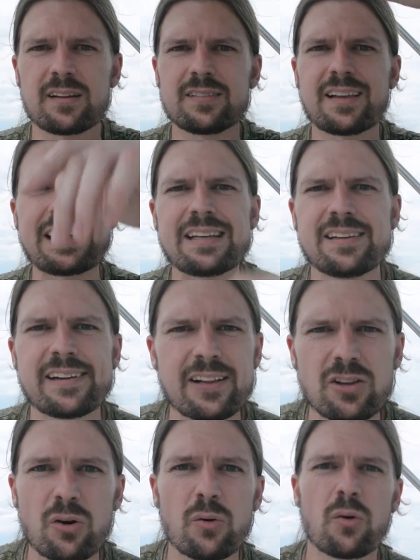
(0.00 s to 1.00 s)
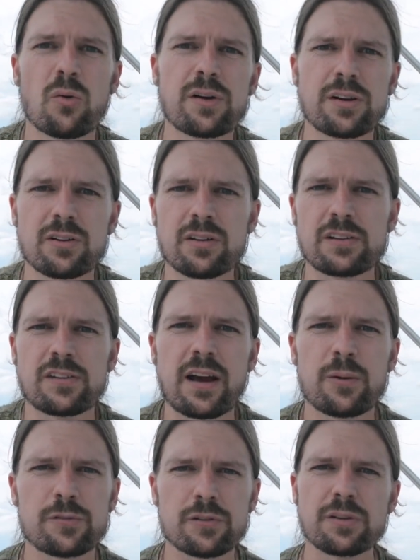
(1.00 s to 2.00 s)
light bright yellow oil is
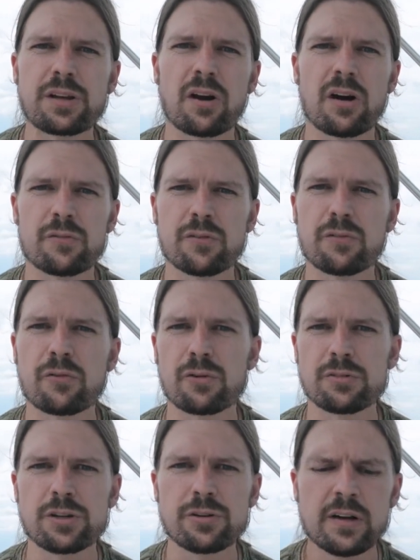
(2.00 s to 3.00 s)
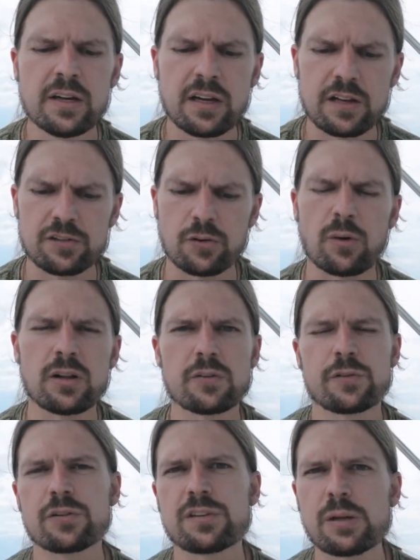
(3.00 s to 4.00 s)
absolutely awful for you. And so all of
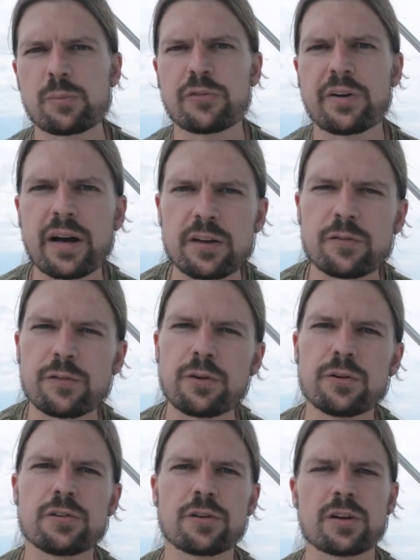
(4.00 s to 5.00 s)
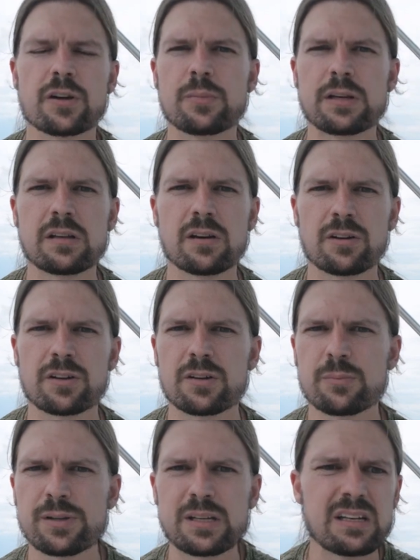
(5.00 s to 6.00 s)
your deep fried foods are going to be are going to
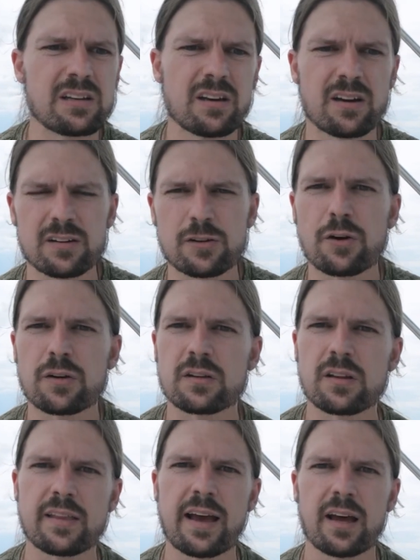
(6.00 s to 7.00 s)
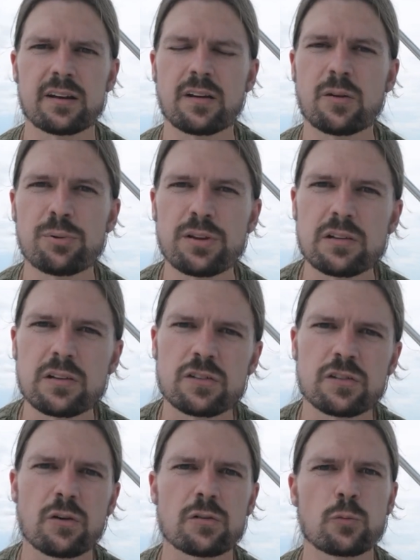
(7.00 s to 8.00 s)
be uh, cooked in that and completely
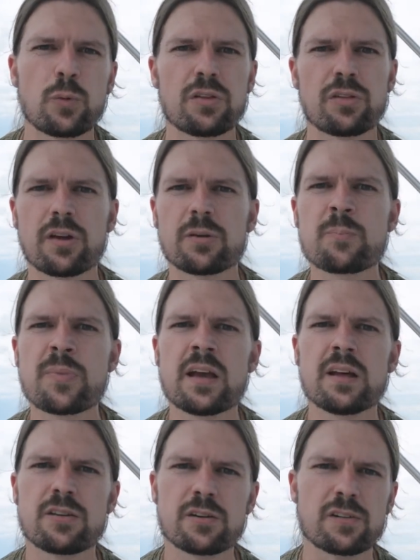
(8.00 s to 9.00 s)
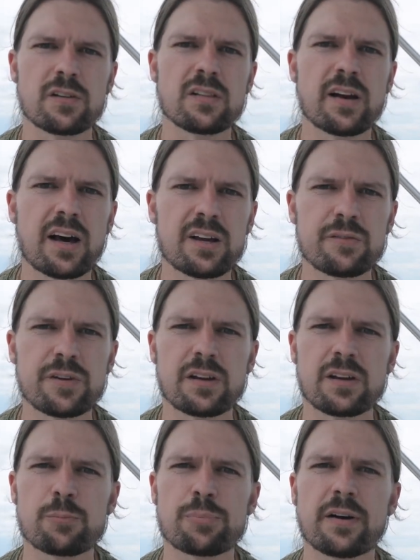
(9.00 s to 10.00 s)
soaked with it. There's a lot of it
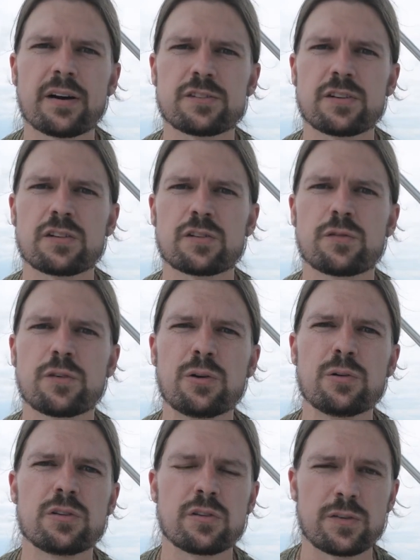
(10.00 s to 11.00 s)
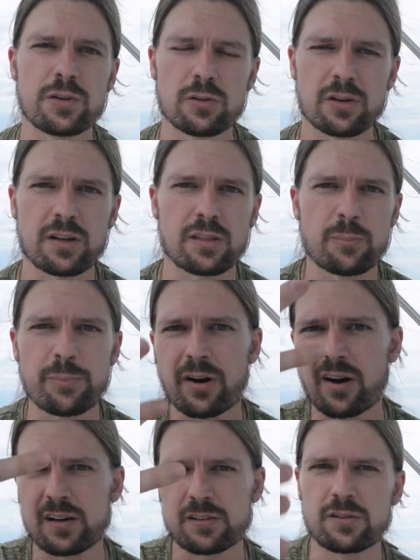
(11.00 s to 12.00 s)
in processed foods. If you look at the
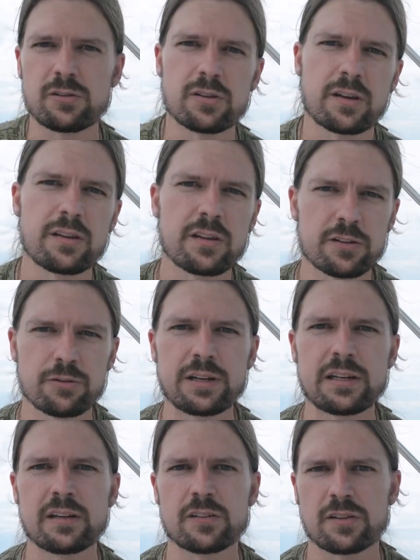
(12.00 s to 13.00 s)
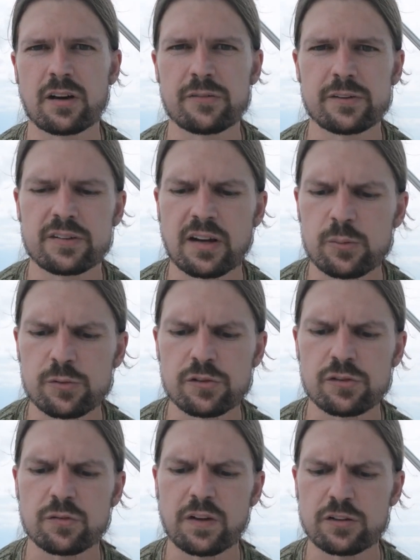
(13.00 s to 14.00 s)
box, you look at the ingredients, oftentimes
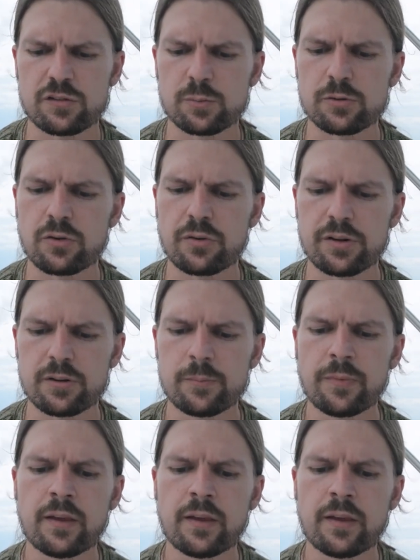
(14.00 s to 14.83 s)
there's vegetable oil.